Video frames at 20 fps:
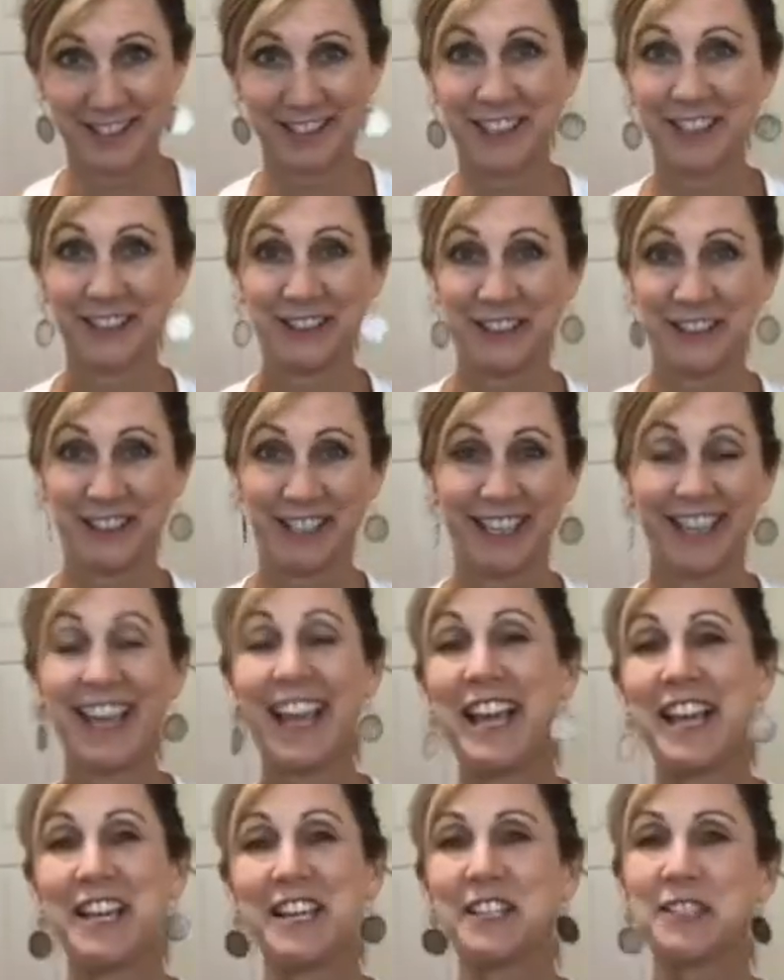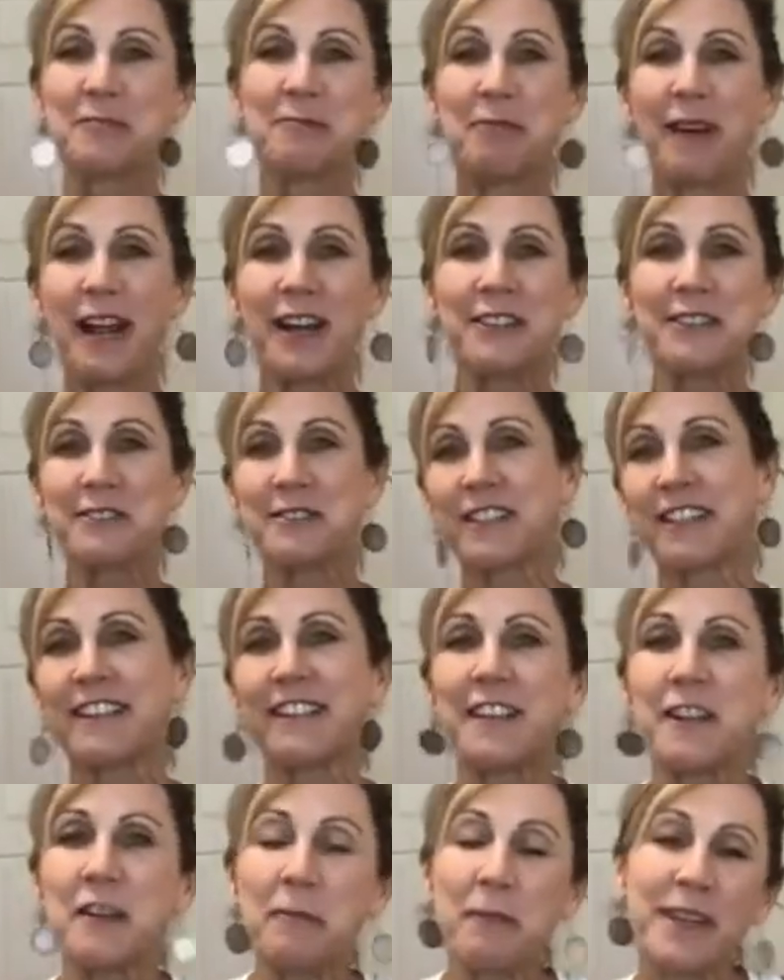literally sprouts with a
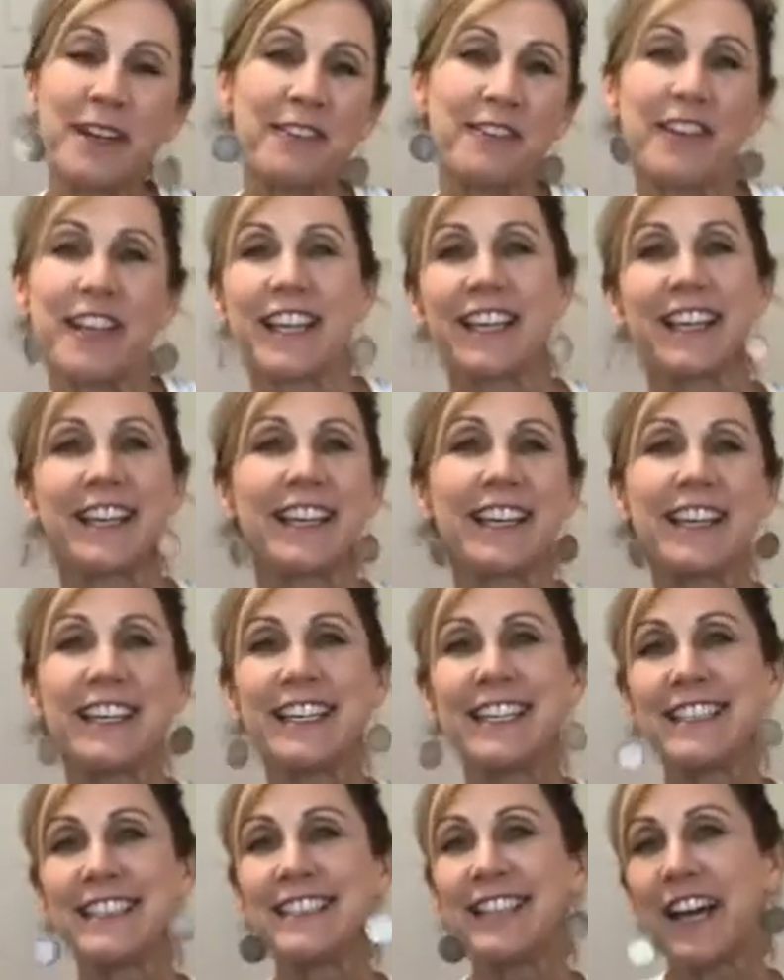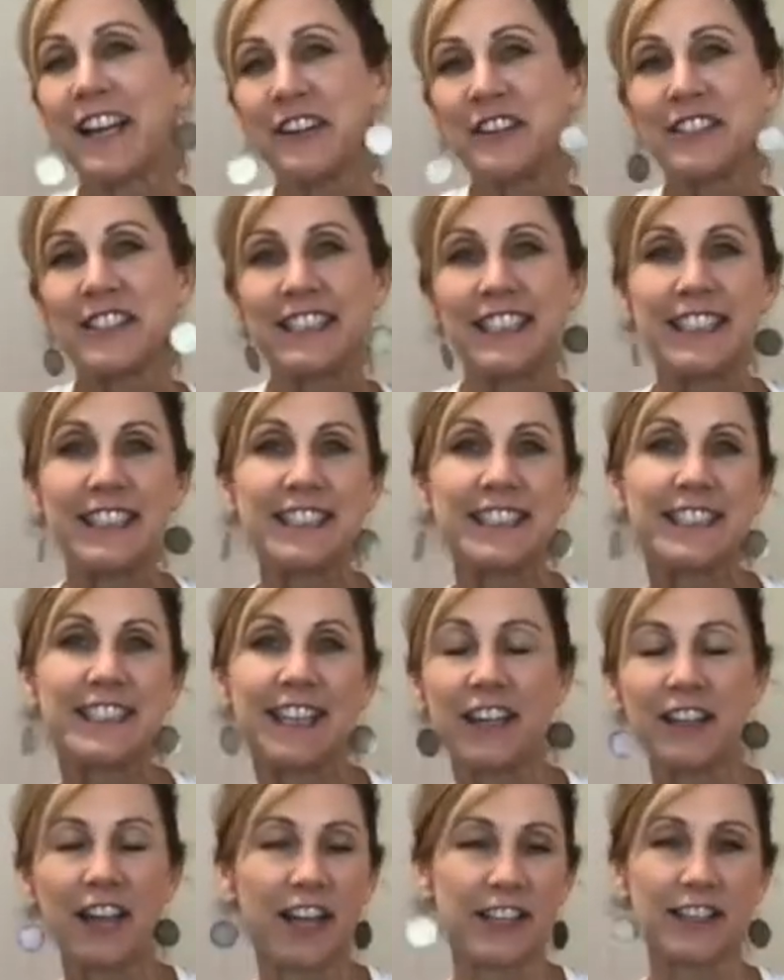little bit of like nut or seed
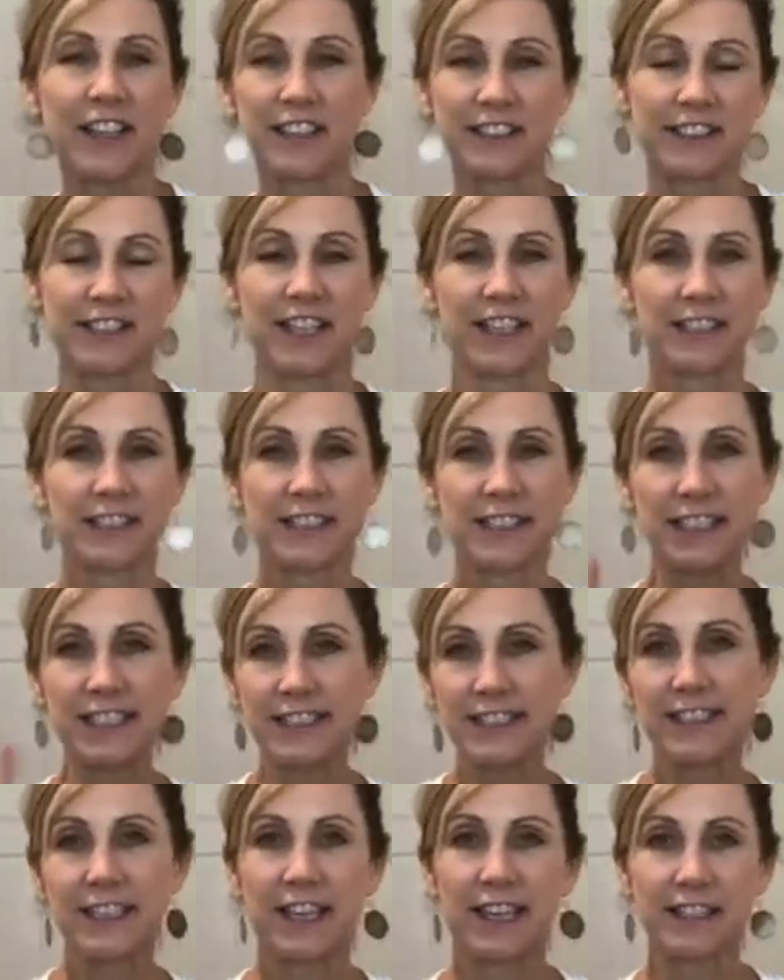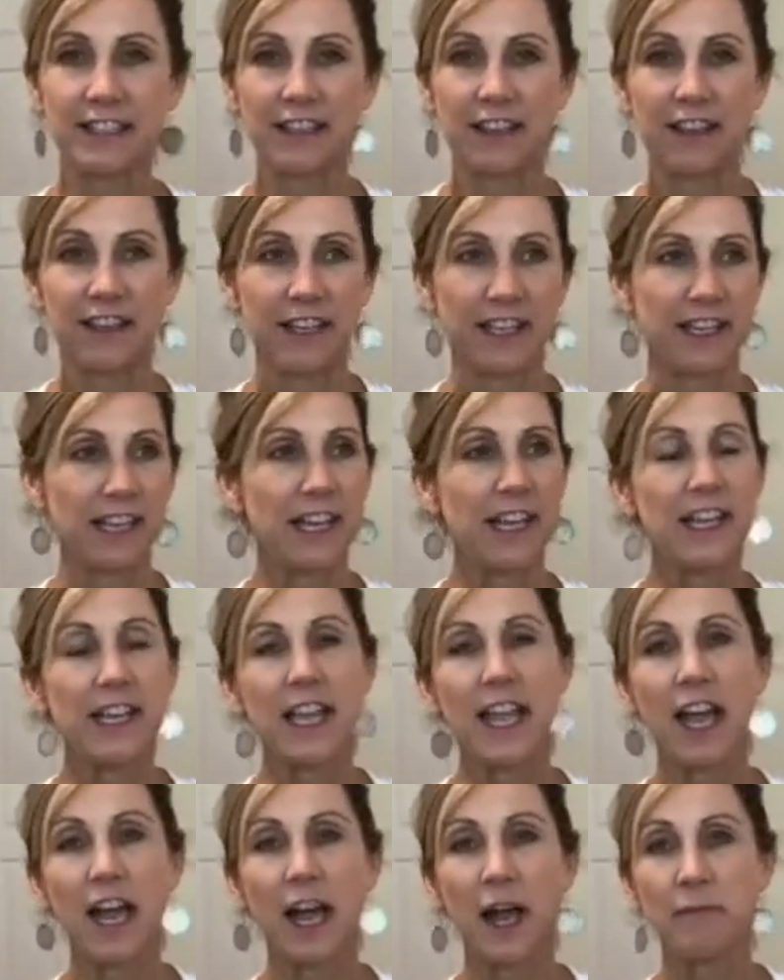sauce, not nut sauce, seed sauce on it.
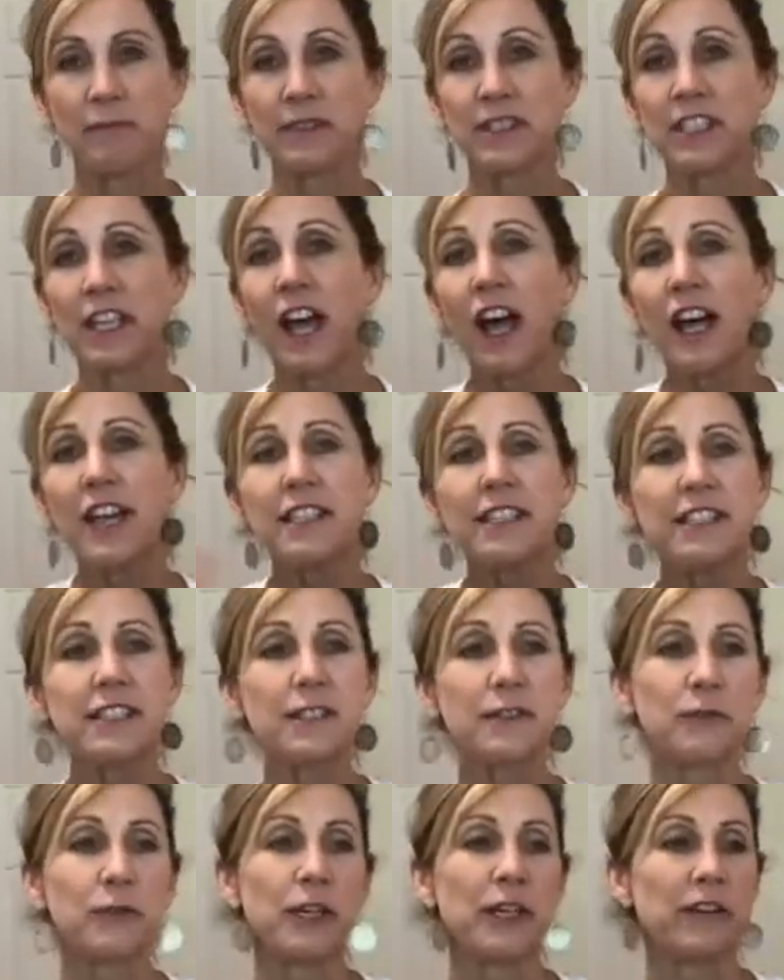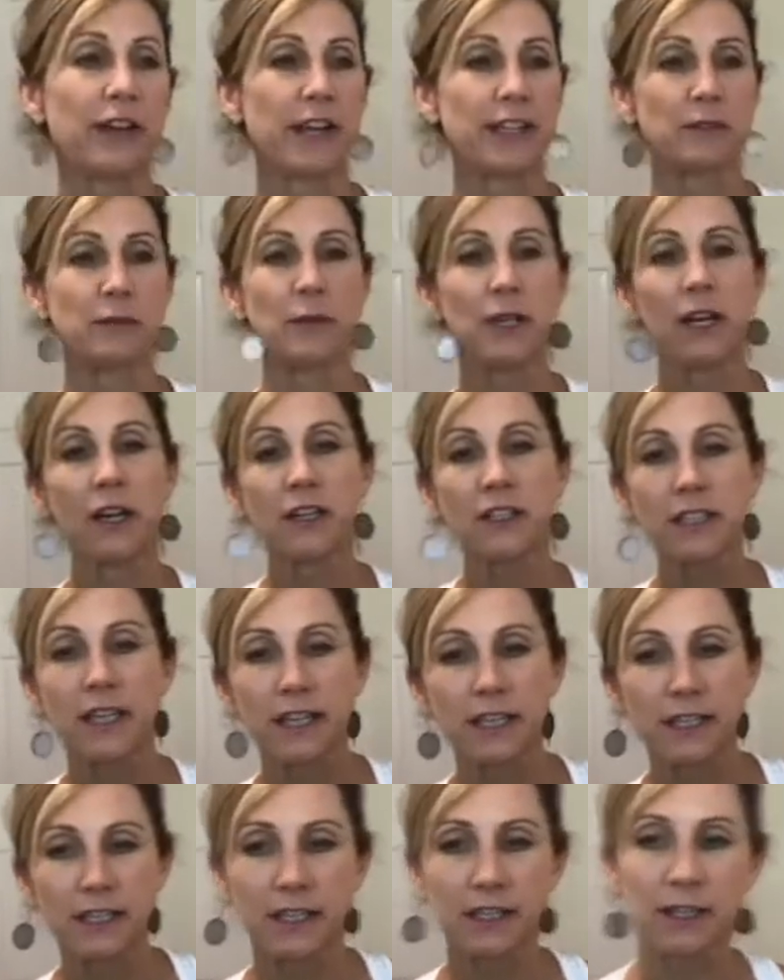Um, tons of wheatgrass. We are
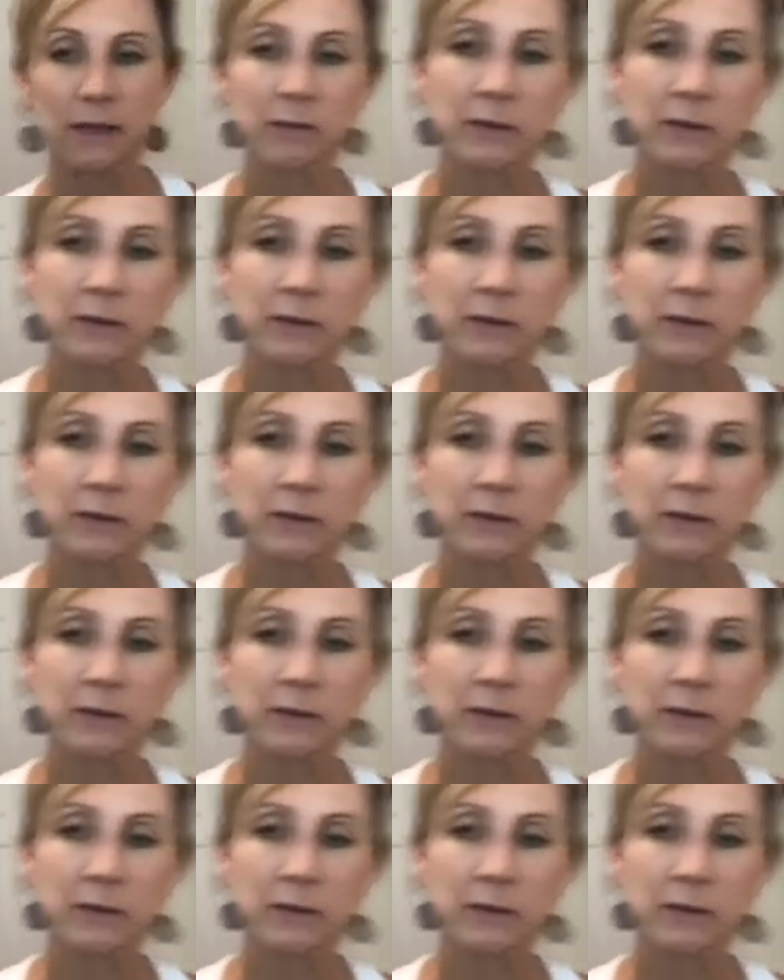taking,